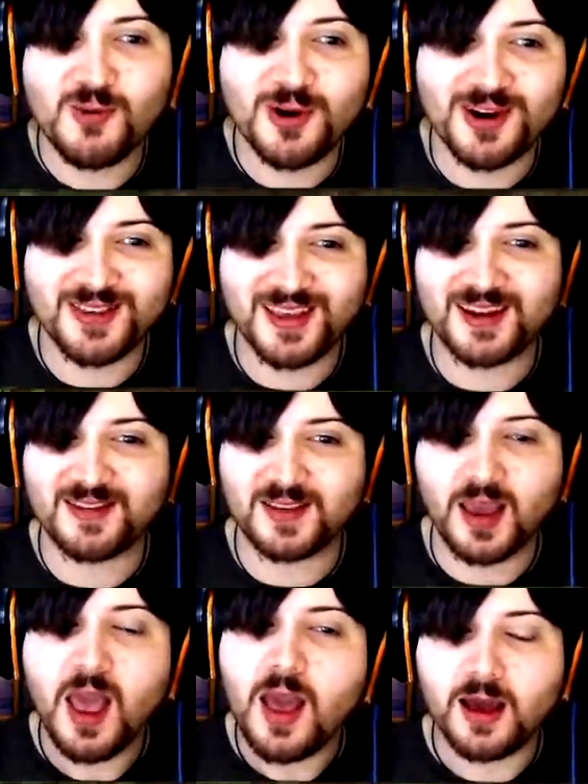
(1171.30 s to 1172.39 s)
worth
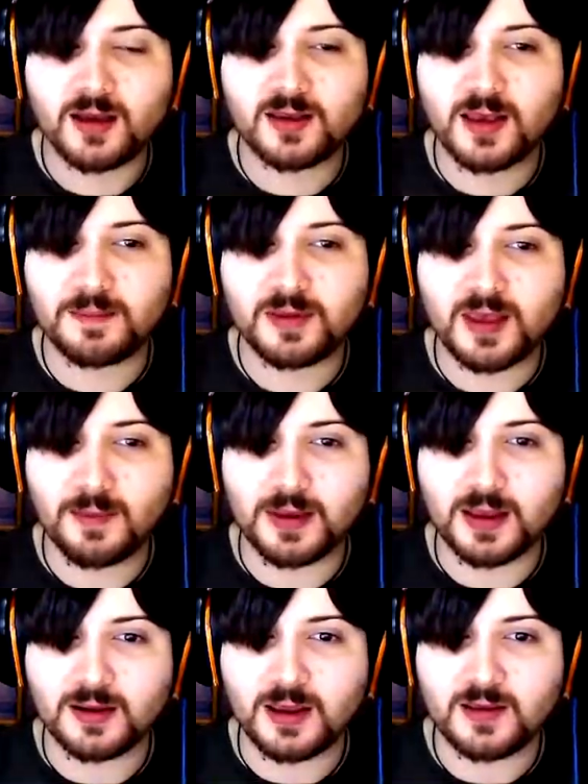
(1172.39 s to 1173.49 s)
anything, except
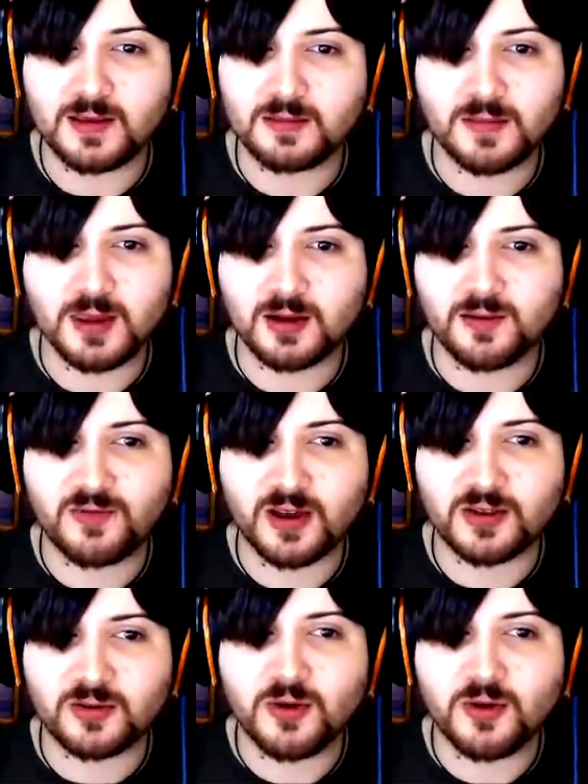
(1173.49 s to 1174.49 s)
Sappy, and he's, you know, fast.